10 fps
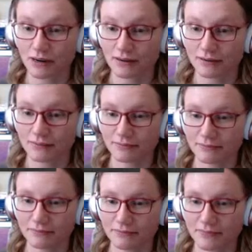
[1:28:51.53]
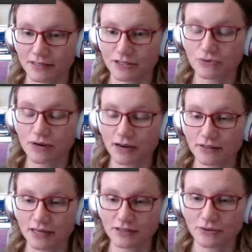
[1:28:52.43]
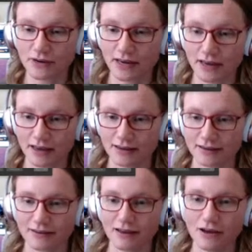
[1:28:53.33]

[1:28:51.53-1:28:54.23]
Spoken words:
Right. So now that's okay.